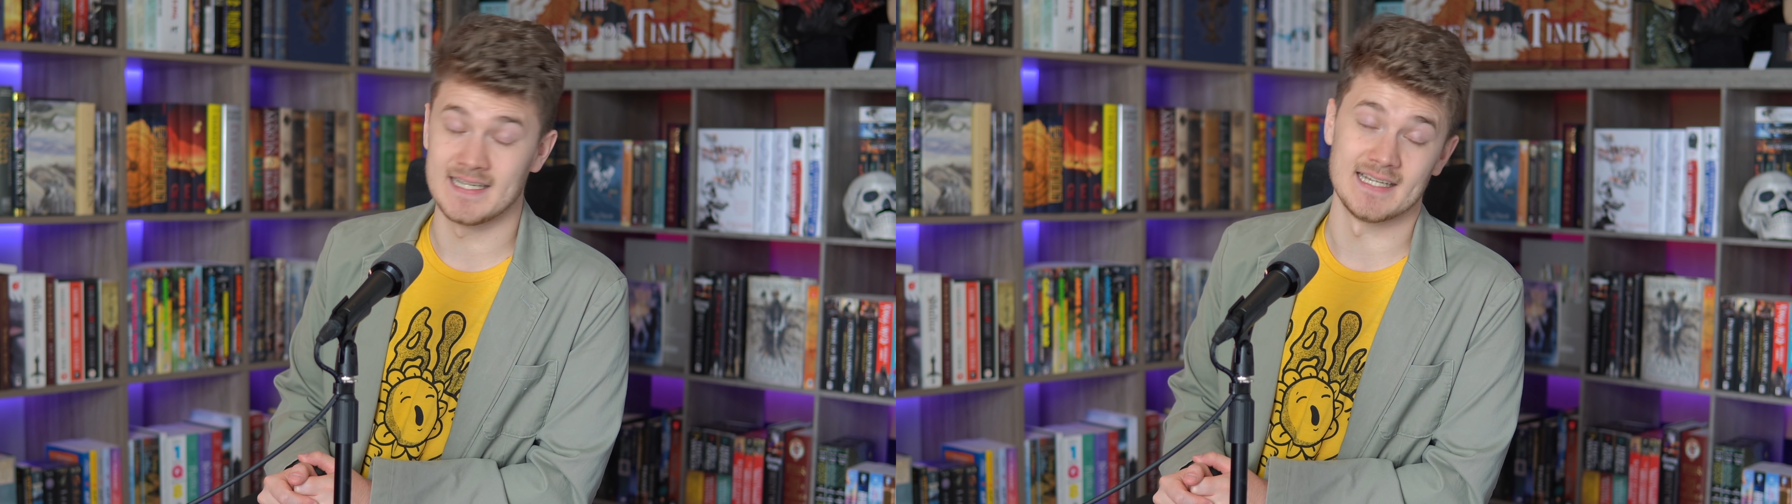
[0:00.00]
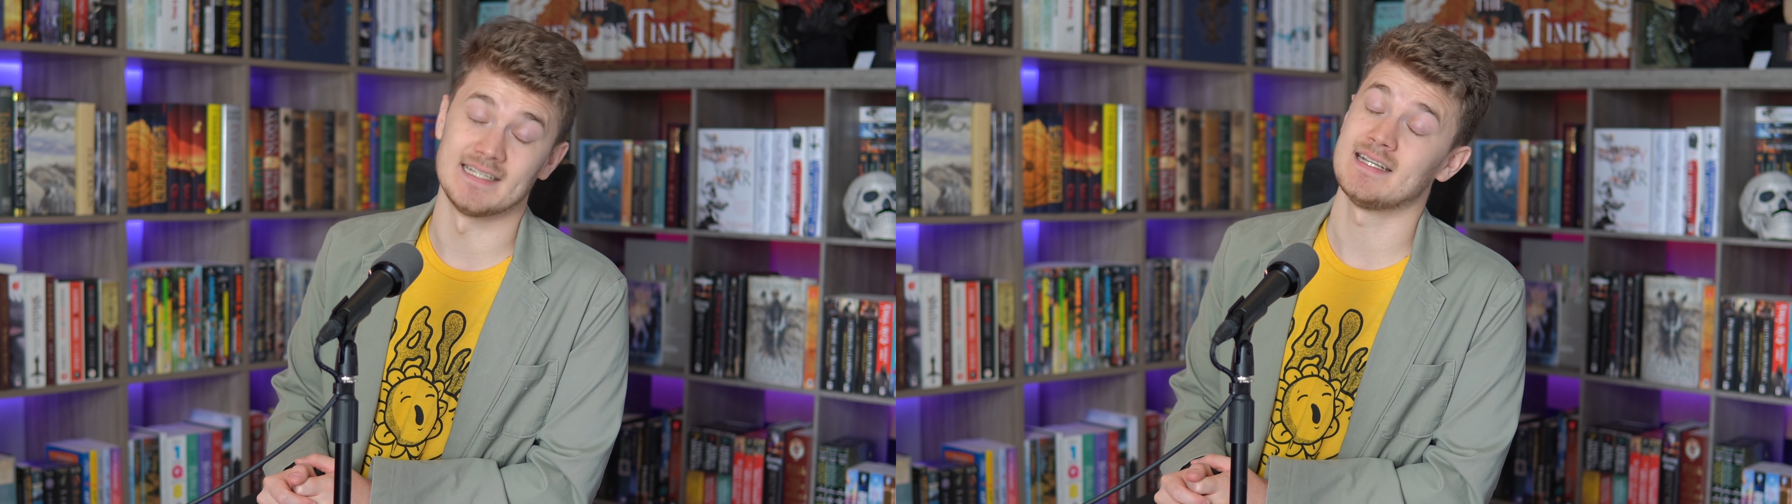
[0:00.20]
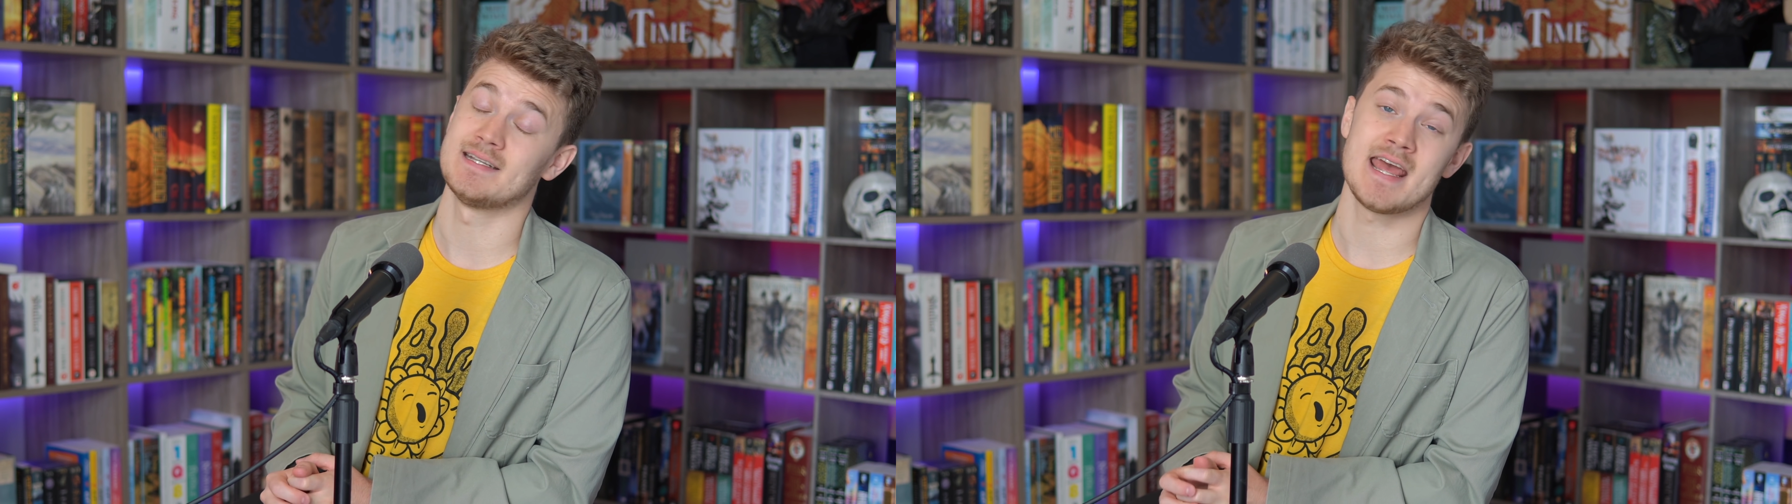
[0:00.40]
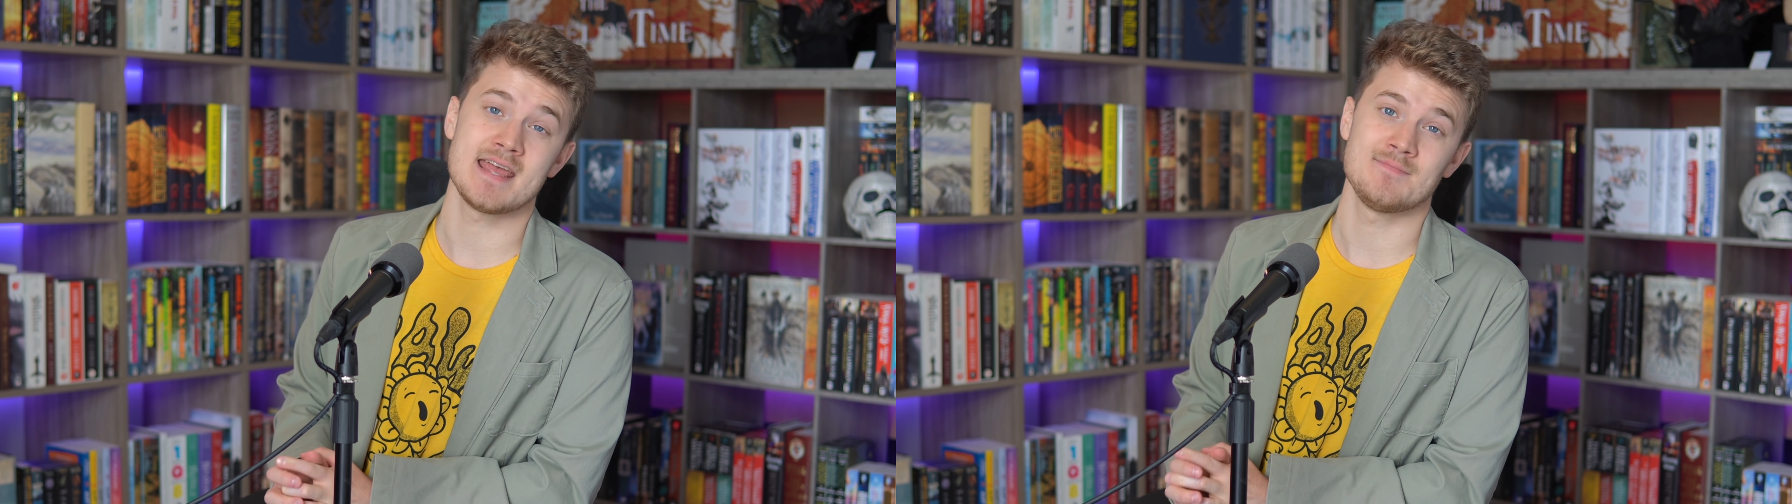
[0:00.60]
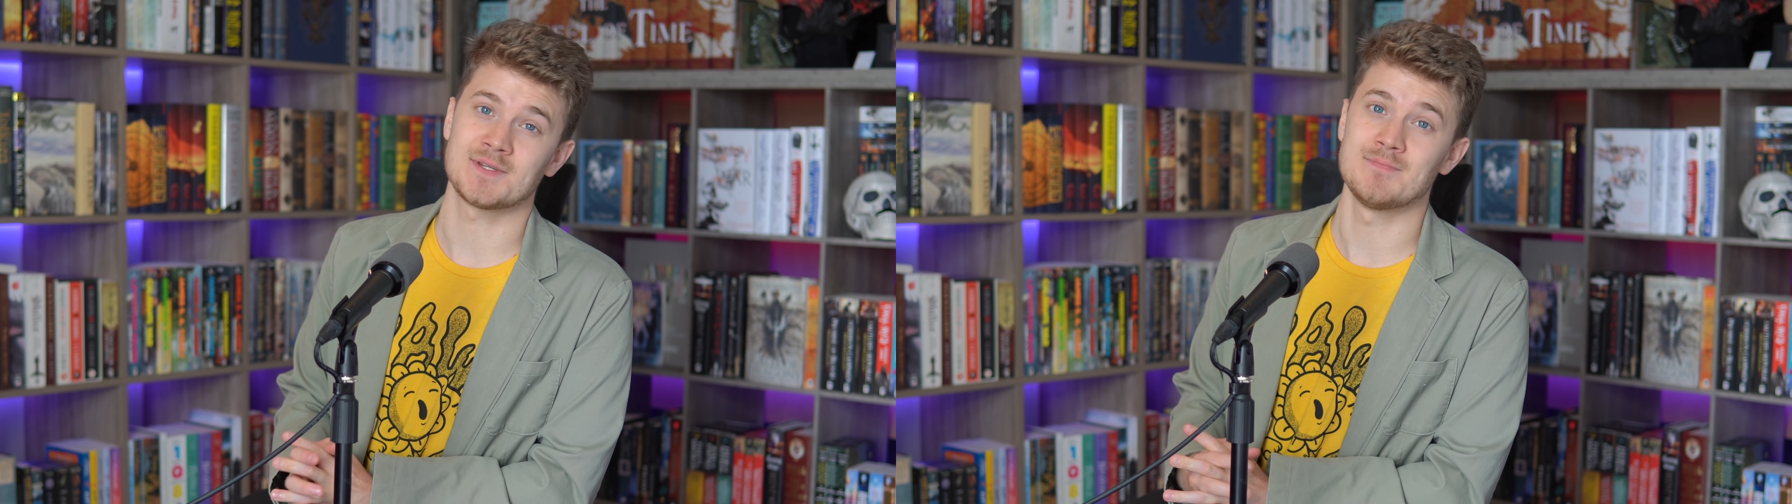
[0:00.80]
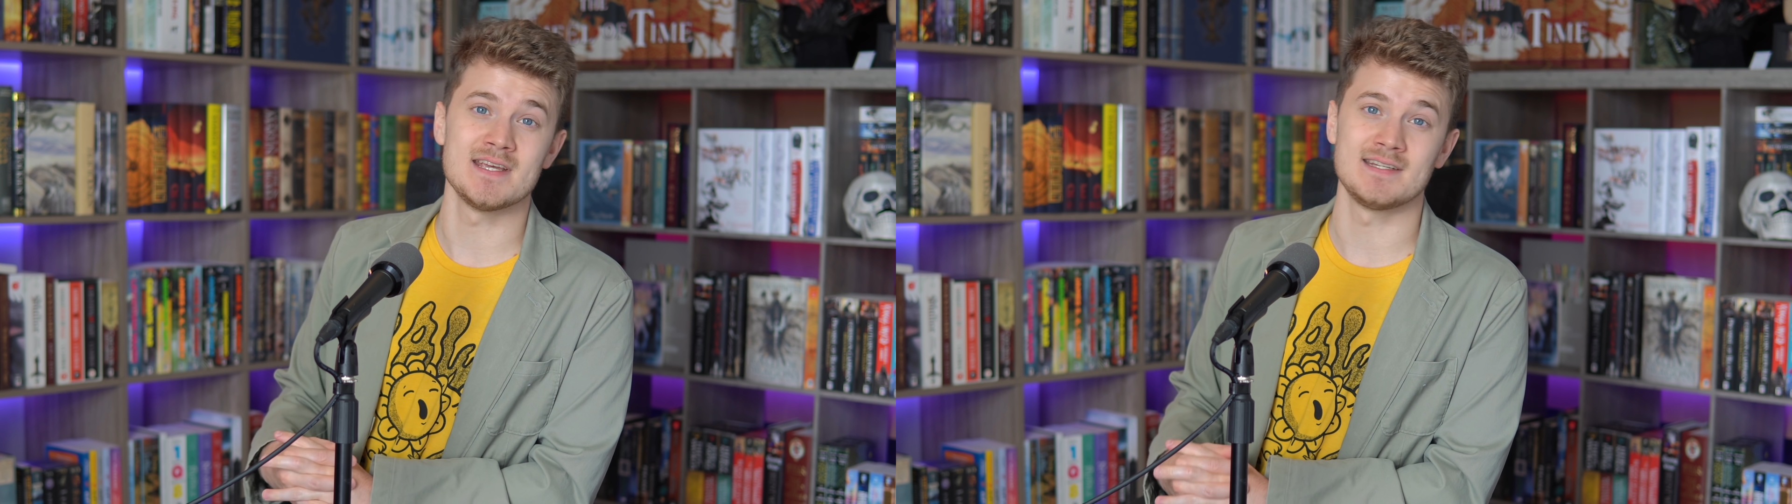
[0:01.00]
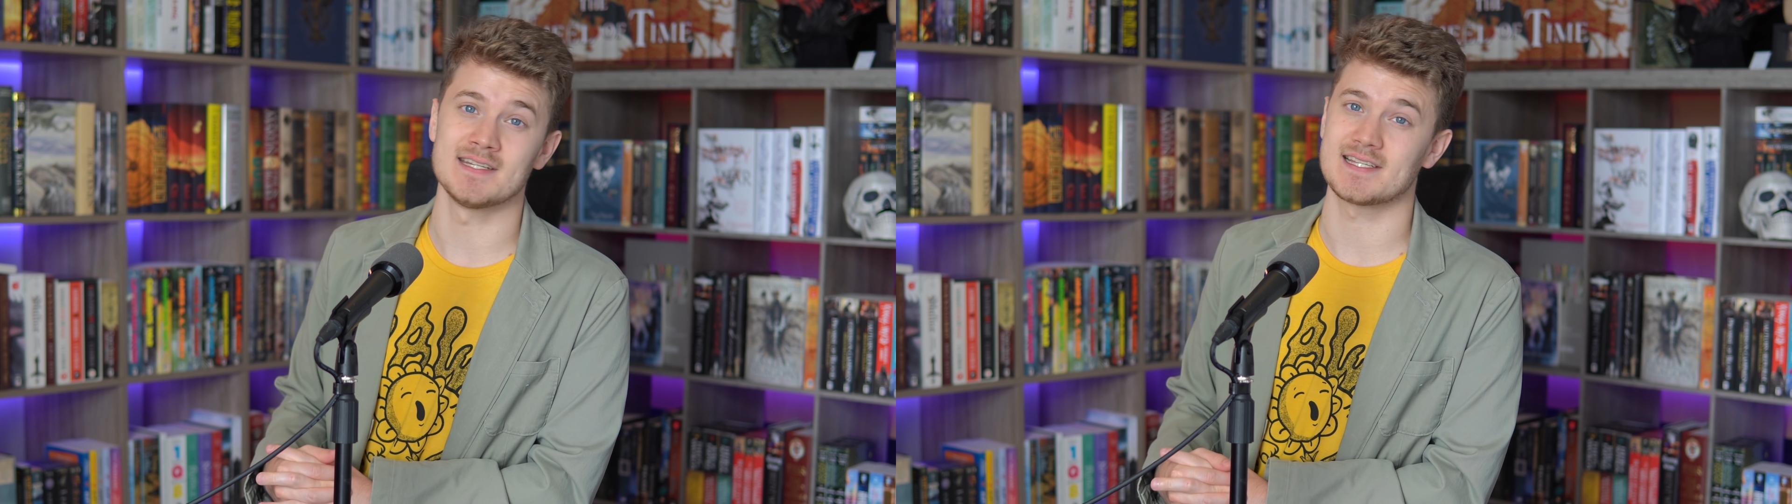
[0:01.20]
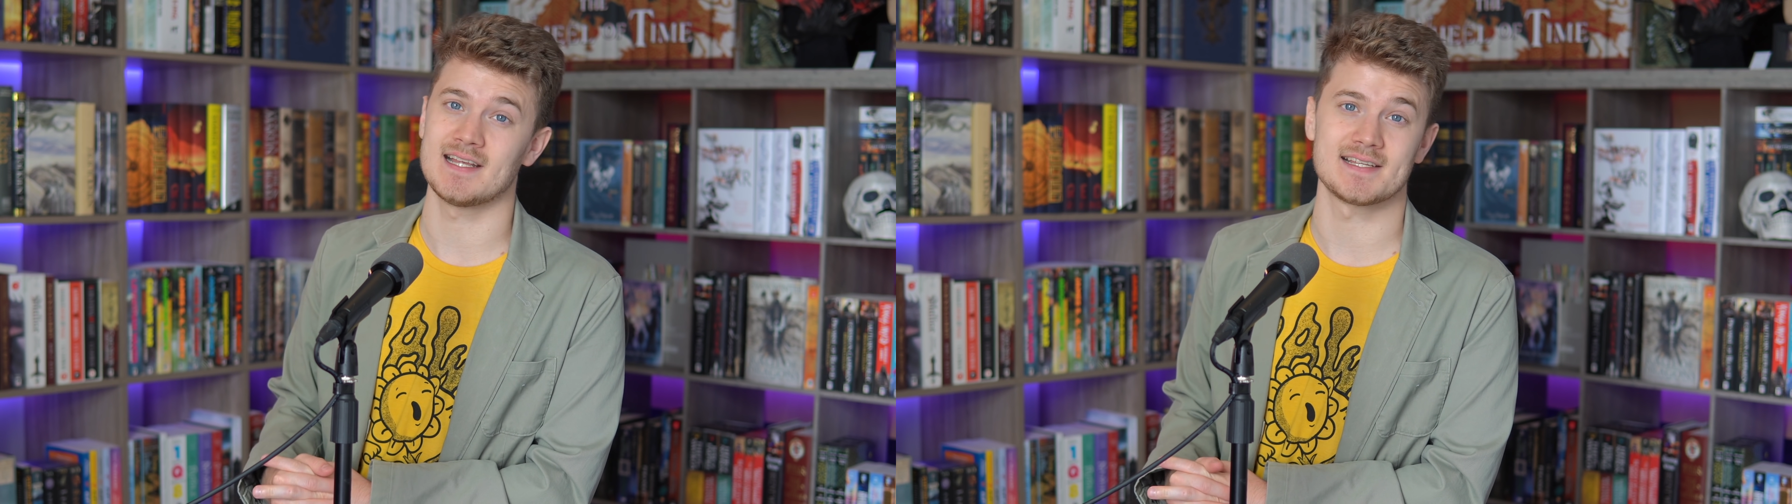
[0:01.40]
again, names me
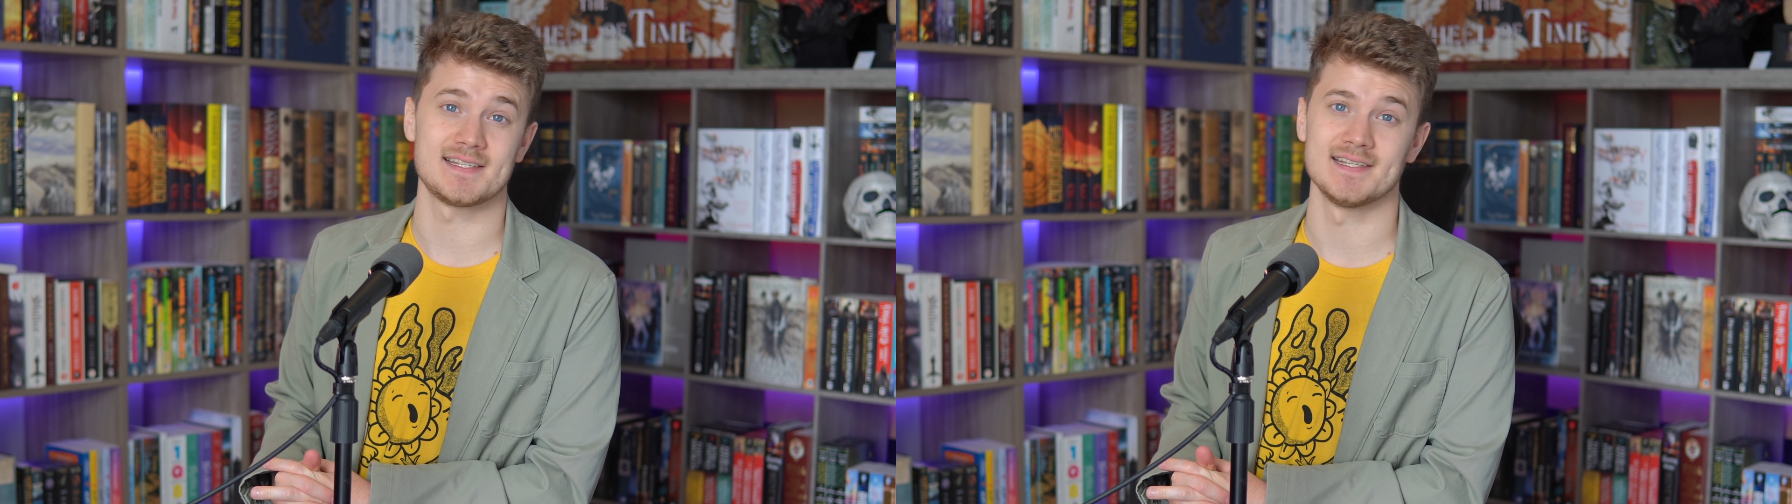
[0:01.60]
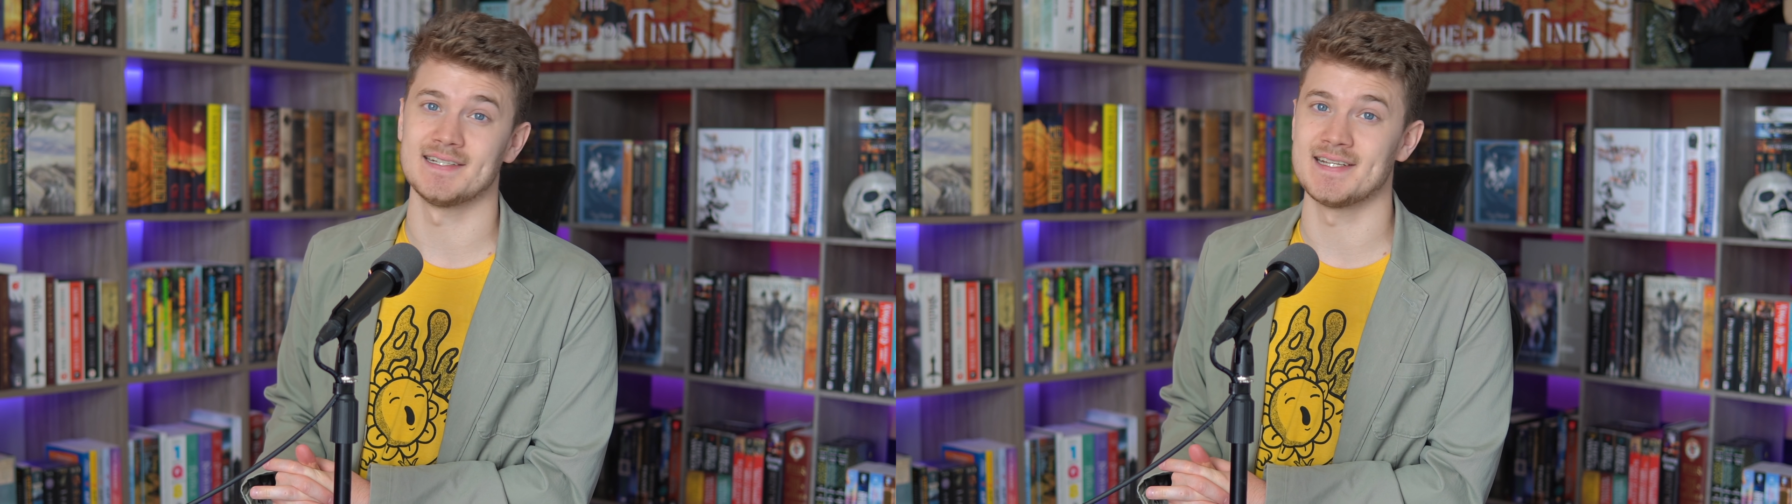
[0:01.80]
dyslexia.